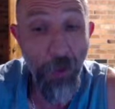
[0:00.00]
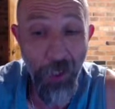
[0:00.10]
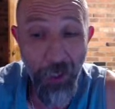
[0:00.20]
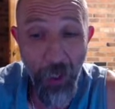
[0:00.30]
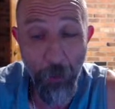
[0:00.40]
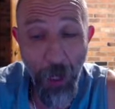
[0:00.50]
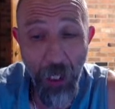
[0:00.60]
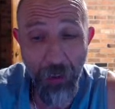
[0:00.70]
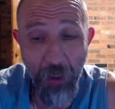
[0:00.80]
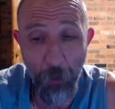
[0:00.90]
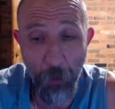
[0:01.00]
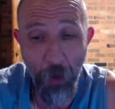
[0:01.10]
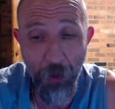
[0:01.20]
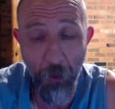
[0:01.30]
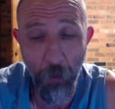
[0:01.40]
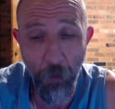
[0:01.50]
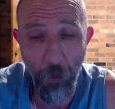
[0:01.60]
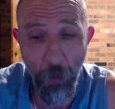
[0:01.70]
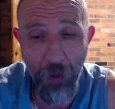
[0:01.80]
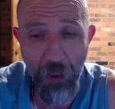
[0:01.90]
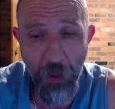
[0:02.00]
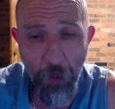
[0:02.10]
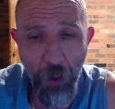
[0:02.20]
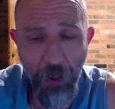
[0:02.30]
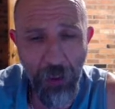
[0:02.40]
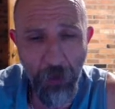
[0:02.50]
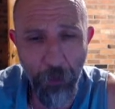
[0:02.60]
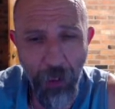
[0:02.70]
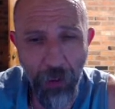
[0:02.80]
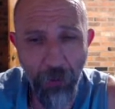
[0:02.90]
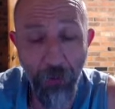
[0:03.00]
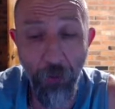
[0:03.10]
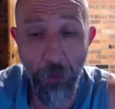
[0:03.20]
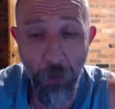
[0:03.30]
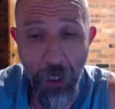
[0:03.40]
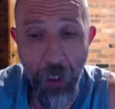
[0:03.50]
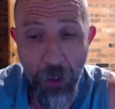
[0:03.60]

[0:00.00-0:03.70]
going to get past this person? What's this person expecting from me?